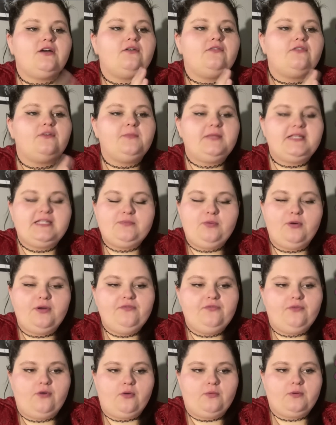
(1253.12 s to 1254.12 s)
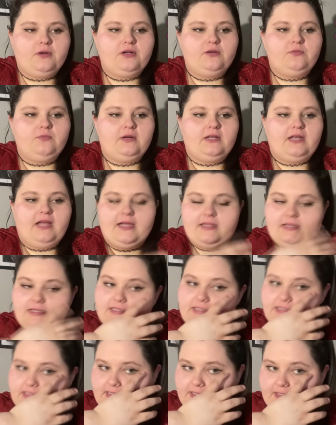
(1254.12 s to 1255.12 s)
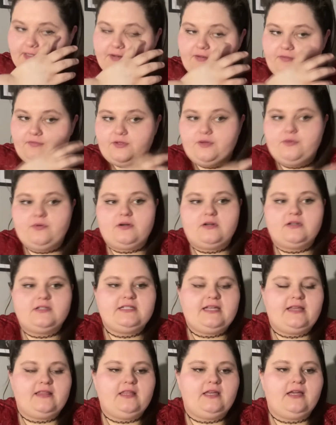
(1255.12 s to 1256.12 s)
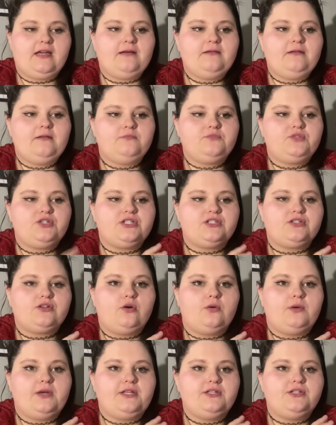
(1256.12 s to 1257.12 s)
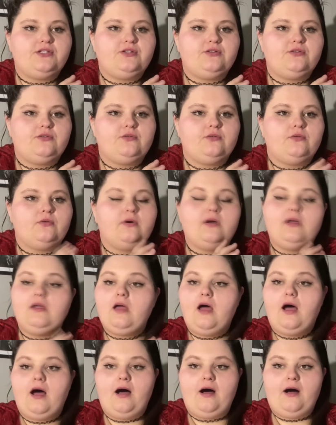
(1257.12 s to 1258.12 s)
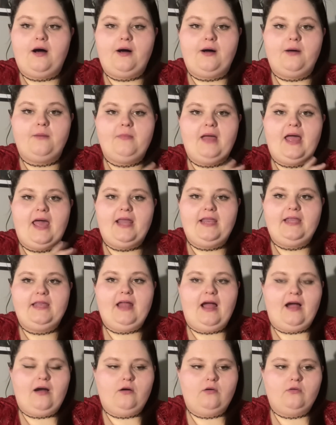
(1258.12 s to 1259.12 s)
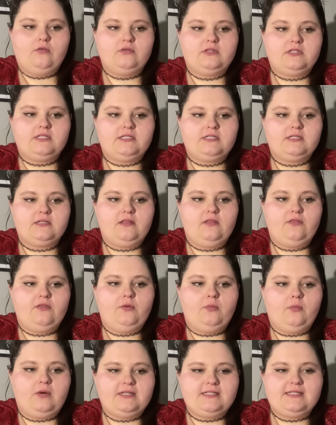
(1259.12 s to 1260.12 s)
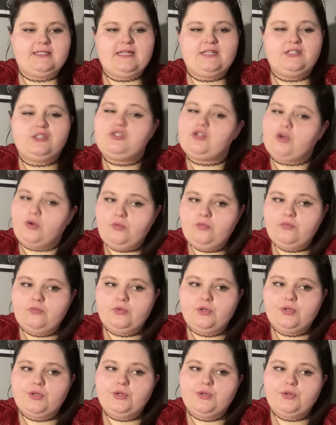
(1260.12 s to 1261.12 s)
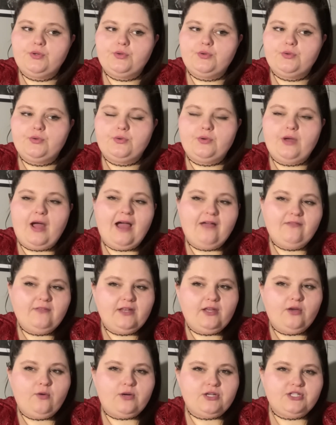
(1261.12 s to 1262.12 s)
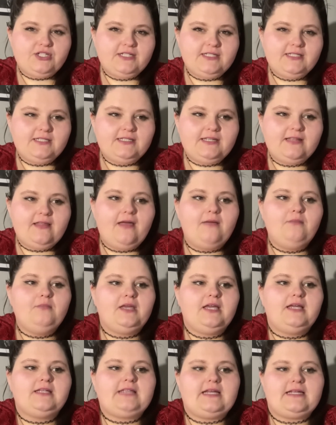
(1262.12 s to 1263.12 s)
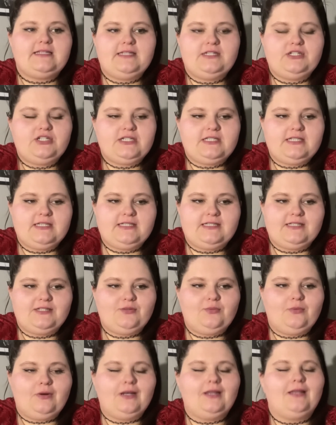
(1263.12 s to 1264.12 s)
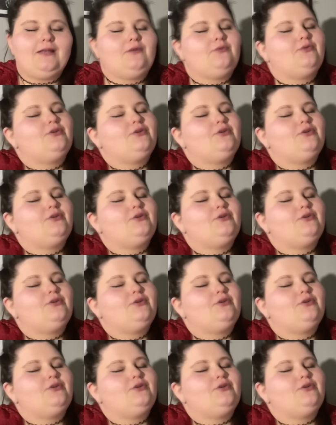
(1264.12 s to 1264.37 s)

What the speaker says: from this point forward, when I listen to interviewers, I think I am just going to edit out the ones that don't have any questions to them, because I did just listen to one and it